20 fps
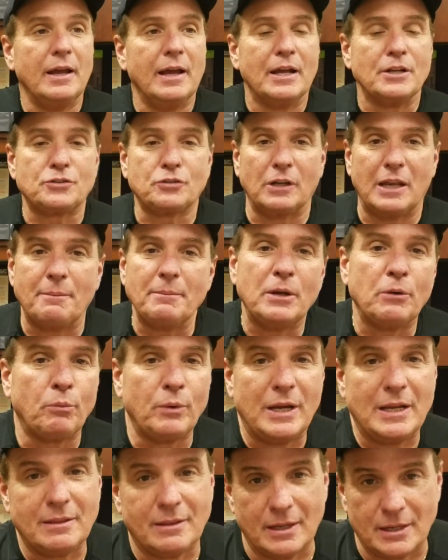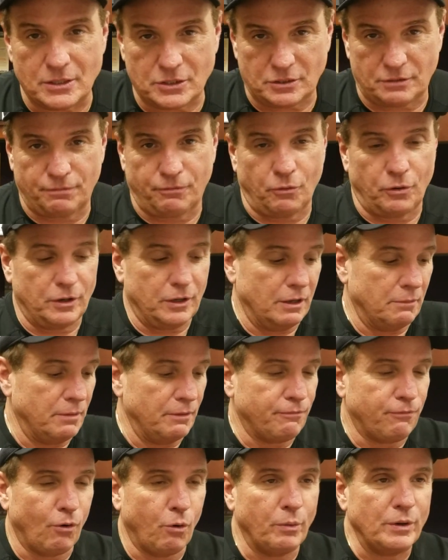And so let me read this for you
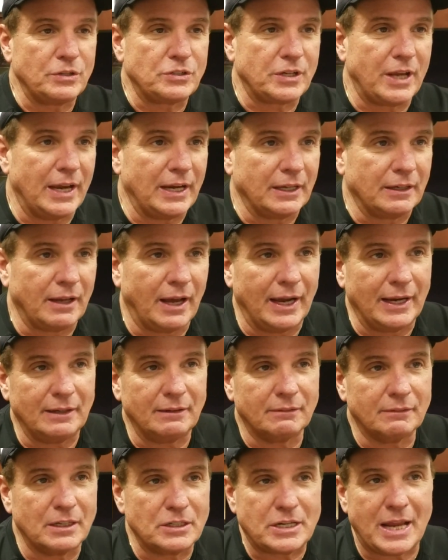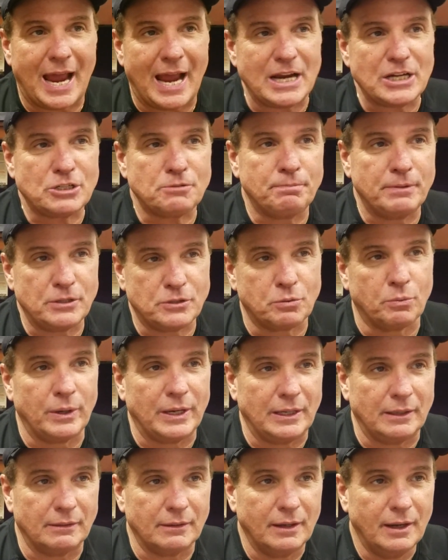before we say goodnight. The dash
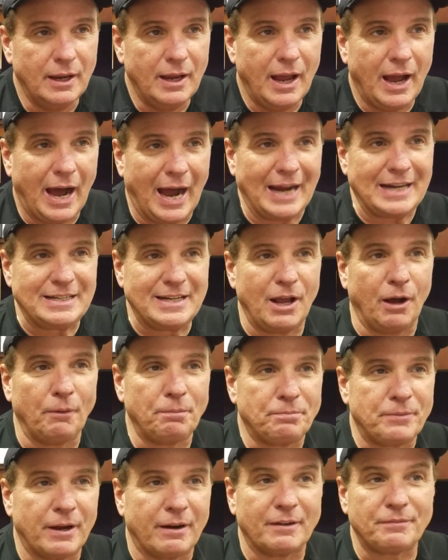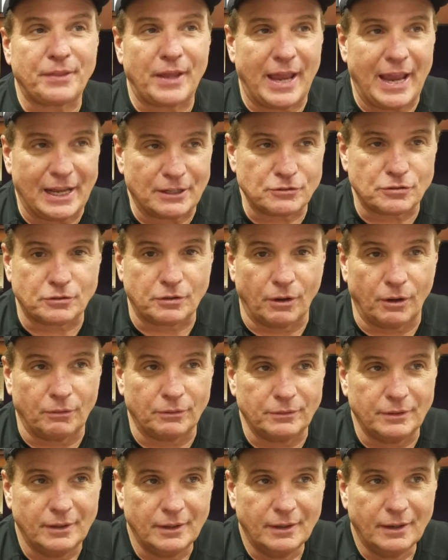between. I knelt there at the
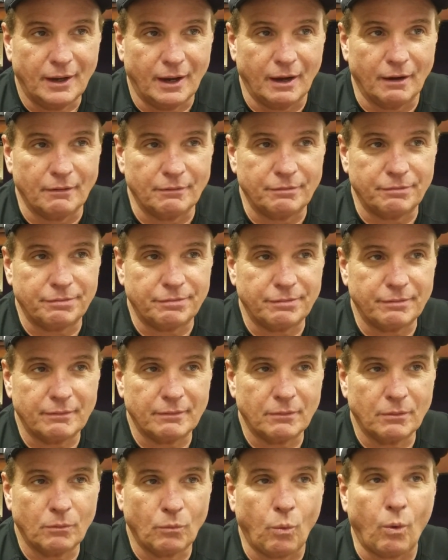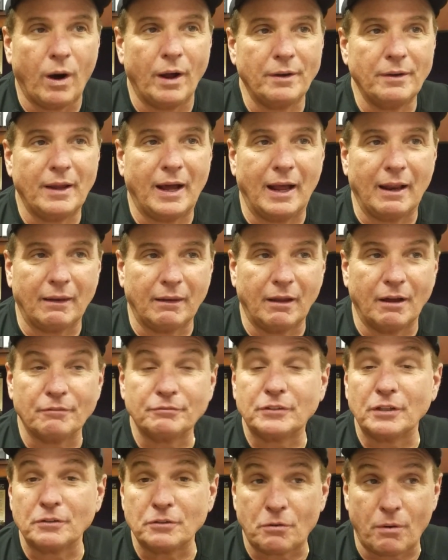headstone of one I
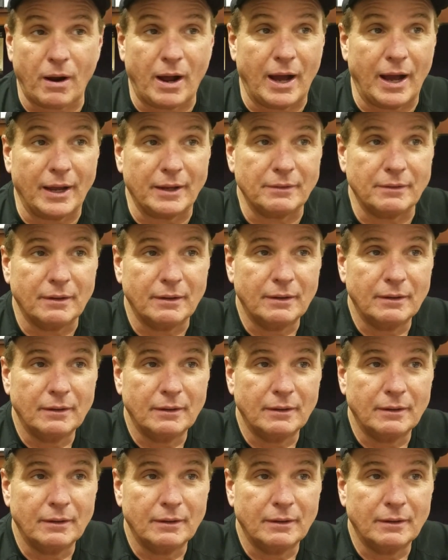loved and cried,